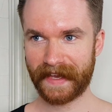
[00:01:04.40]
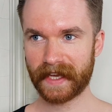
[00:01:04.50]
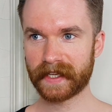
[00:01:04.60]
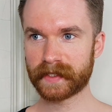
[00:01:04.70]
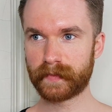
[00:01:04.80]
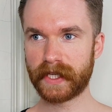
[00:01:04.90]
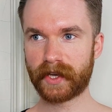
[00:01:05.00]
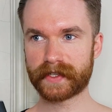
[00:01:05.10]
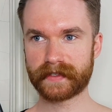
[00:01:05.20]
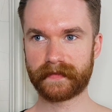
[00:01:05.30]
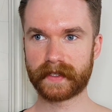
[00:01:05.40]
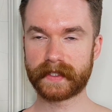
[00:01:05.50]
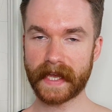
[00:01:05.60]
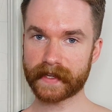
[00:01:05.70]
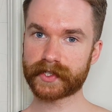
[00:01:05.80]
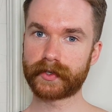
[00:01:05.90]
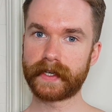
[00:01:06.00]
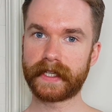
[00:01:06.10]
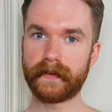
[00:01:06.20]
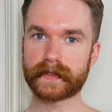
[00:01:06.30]
and because of the texture
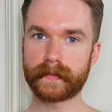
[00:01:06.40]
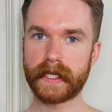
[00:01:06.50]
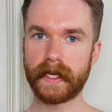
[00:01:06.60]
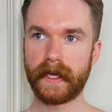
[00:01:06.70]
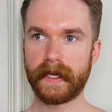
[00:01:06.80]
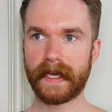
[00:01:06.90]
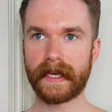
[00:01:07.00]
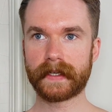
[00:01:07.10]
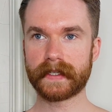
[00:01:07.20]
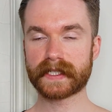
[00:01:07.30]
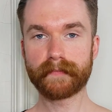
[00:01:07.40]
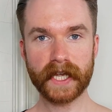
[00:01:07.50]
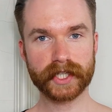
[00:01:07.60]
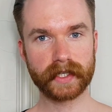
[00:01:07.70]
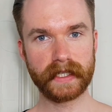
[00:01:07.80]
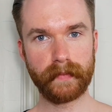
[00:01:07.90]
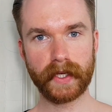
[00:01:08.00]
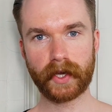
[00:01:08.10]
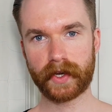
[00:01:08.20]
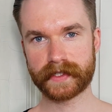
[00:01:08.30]
it gives me, and especially
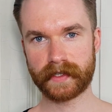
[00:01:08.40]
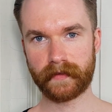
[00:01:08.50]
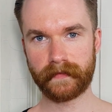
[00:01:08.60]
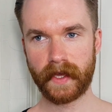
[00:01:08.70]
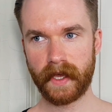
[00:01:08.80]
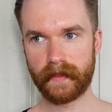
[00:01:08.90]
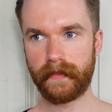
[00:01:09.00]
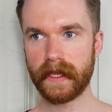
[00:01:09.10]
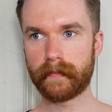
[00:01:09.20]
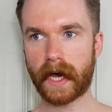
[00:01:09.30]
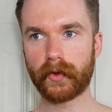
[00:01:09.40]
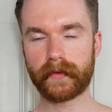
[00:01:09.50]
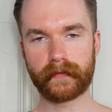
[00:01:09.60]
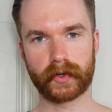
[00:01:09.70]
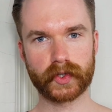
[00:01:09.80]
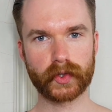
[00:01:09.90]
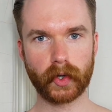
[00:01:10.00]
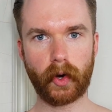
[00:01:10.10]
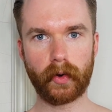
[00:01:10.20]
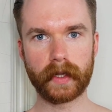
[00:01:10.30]
because of the amount of
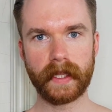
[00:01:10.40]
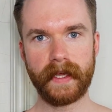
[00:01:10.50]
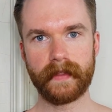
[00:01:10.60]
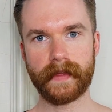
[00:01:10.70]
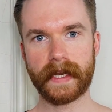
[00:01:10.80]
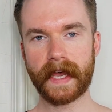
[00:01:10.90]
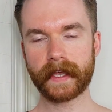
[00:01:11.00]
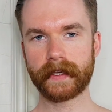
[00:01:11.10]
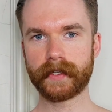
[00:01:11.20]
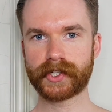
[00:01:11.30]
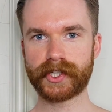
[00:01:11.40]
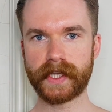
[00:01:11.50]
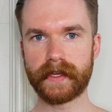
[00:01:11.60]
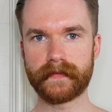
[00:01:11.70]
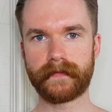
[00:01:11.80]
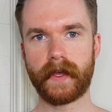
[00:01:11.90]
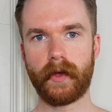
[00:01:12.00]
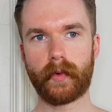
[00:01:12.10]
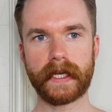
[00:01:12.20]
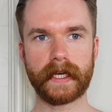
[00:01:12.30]
control that I can achieve
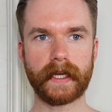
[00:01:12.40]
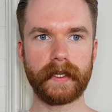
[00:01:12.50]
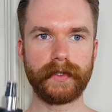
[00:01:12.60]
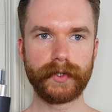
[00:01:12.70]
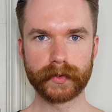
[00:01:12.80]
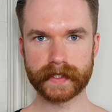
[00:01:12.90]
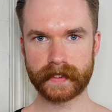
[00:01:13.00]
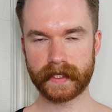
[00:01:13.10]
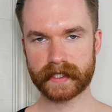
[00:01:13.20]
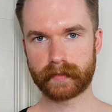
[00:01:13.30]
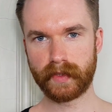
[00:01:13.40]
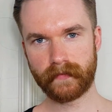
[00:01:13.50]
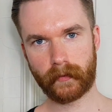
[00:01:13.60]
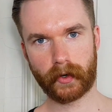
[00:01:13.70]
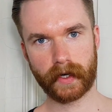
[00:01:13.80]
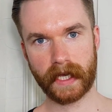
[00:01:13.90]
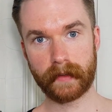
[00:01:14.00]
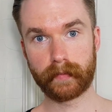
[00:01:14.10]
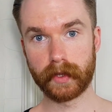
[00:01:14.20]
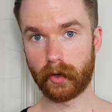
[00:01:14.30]
when I use this before
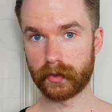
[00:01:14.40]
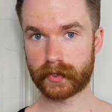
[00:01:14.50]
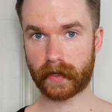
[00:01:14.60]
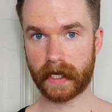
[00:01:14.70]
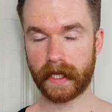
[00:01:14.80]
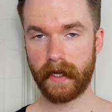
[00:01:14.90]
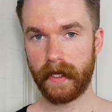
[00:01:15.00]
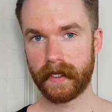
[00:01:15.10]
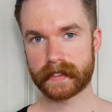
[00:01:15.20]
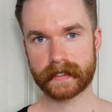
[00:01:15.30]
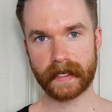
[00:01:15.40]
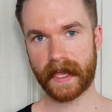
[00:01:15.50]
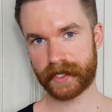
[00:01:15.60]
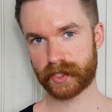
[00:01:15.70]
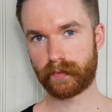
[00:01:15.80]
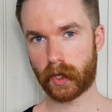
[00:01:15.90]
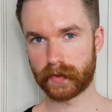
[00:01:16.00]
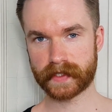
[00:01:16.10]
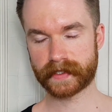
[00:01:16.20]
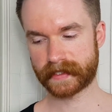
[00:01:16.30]
I blow dry slash
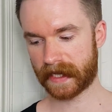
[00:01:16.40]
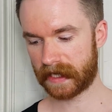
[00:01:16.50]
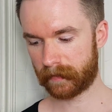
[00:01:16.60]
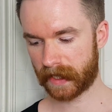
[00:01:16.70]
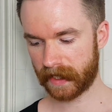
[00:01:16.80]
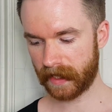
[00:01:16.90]
post style my